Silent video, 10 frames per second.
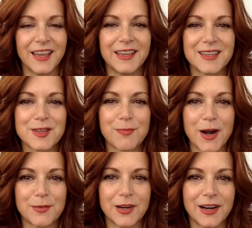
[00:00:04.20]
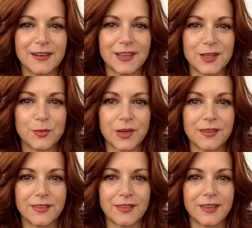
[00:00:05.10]
Hey, it's Barbara Ireland with
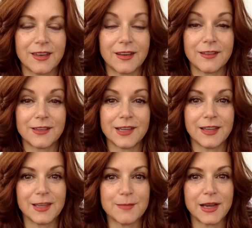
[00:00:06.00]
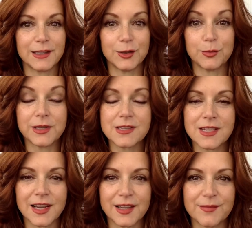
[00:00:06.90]
another Daily Mind Loop
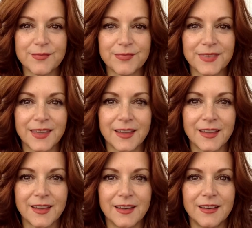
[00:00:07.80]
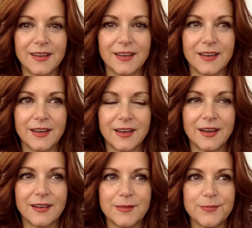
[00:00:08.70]
Insight.
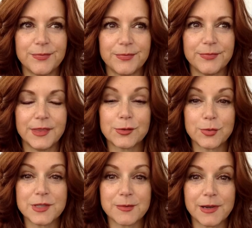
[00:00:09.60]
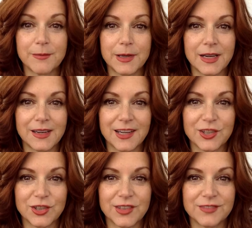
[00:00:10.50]
Uh, this one's about
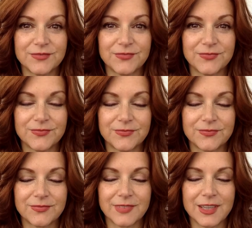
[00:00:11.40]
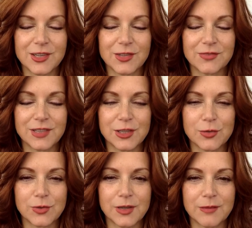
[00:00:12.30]
meditation. I just finished
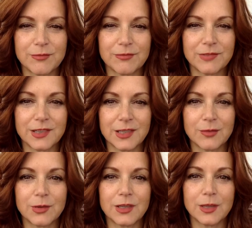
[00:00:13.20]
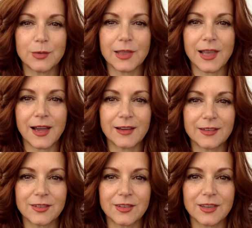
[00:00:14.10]
one. I'm feeling really
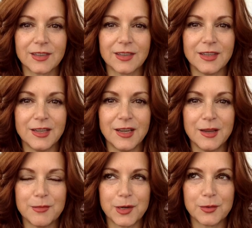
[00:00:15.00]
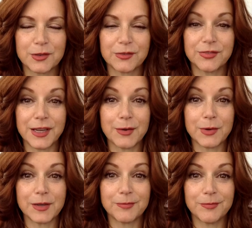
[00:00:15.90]
relaxed. But it was a funny one.